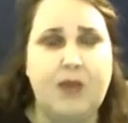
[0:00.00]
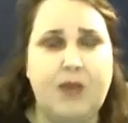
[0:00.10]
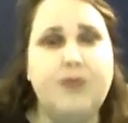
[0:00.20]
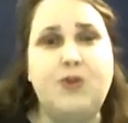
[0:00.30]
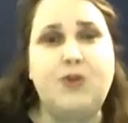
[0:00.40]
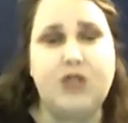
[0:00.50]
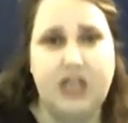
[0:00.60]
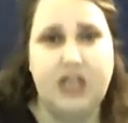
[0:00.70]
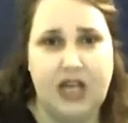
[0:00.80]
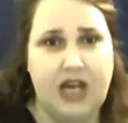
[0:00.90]
But due to the
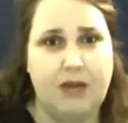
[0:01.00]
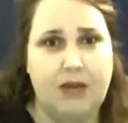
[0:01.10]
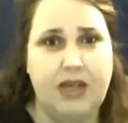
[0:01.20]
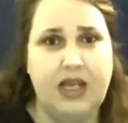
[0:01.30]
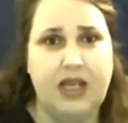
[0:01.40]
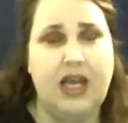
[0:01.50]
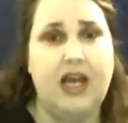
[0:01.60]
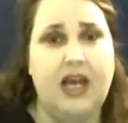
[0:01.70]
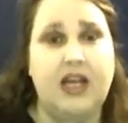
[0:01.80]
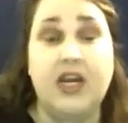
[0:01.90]
economy
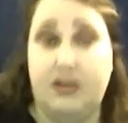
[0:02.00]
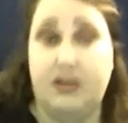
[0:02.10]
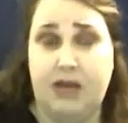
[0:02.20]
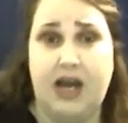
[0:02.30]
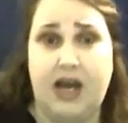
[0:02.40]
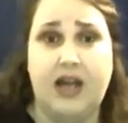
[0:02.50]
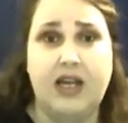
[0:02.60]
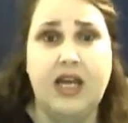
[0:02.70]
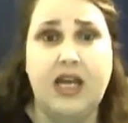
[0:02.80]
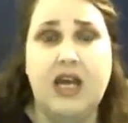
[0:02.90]
and cutting back,
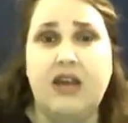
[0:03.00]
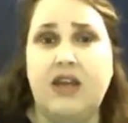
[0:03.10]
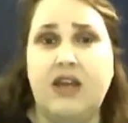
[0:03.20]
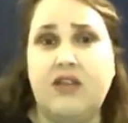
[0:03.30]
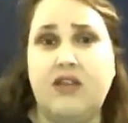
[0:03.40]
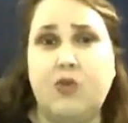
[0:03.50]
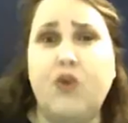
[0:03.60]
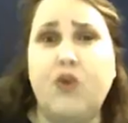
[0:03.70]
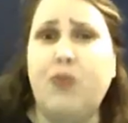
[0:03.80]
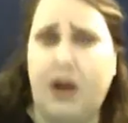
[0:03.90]
it's
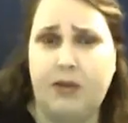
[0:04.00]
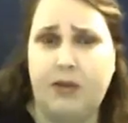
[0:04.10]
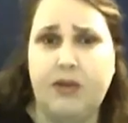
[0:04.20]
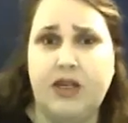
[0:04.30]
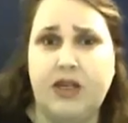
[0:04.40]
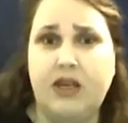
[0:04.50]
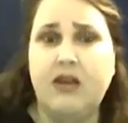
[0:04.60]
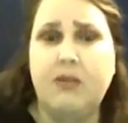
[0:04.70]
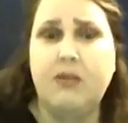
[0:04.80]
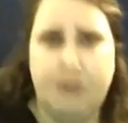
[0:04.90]
worth probably
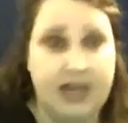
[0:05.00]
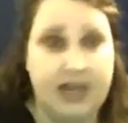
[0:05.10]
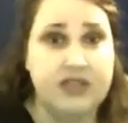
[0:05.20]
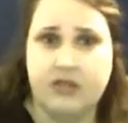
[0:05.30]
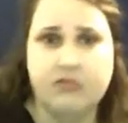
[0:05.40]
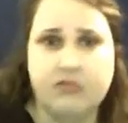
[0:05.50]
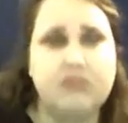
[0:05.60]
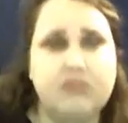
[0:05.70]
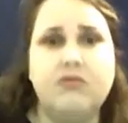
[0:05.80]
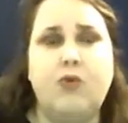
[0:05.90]
base
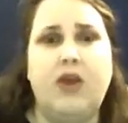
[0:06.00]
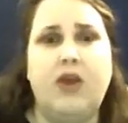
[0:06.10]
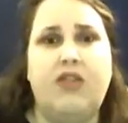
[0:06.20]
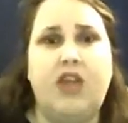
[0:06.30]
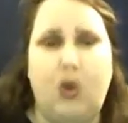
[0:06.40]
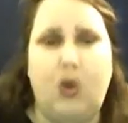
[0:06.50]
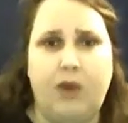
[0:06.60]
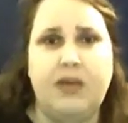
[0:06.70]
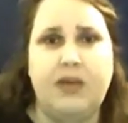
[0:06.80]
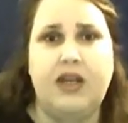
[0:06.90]
with
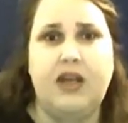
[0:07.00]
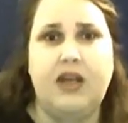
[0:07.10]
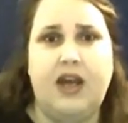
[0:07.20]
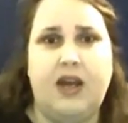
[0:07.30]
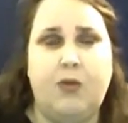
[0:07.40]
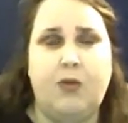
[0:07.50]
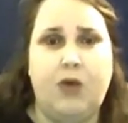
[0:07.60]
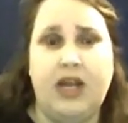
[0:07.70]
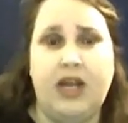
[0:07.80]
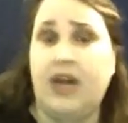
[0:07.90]
equipment and
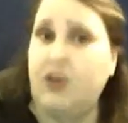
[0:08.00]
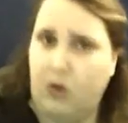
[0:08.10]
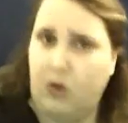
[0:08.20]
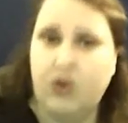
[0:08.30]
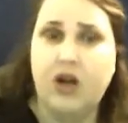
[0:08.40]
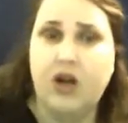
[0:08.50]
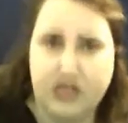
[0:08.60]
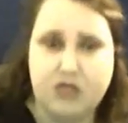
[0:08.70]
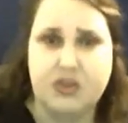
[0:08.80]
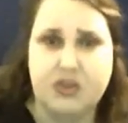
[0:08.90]
whatnot, no
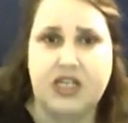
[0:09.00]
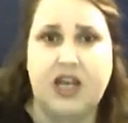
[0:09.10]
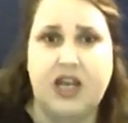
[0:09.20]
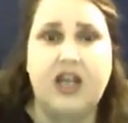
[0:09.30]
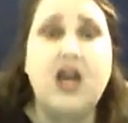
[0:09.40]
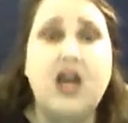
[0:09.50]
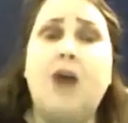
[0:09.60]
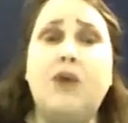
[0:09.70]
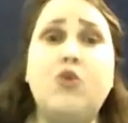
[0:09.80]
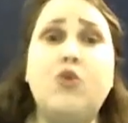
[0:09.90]
customers again,
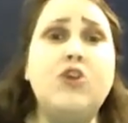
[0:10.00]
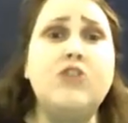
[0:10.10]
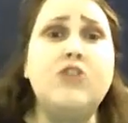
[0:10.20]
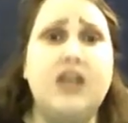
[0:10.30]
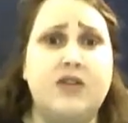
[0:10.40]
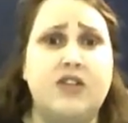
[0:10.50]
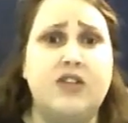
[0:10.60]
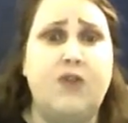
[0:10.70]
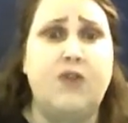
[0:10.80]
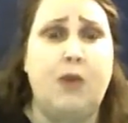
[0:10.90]
about $300,000
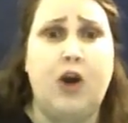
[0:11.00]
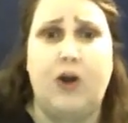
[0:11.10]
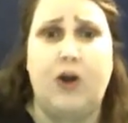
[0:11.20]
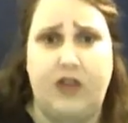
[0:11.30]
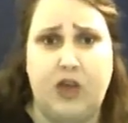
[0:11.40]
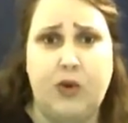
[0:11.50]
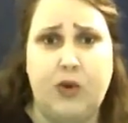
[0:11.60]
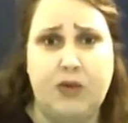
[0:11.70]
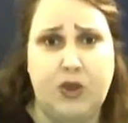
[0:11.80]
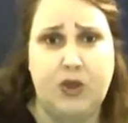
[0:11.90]
if you bought all the
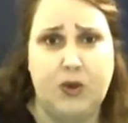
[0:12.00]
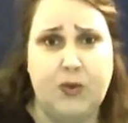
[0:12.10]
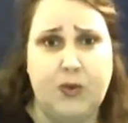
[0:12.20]
equipment new.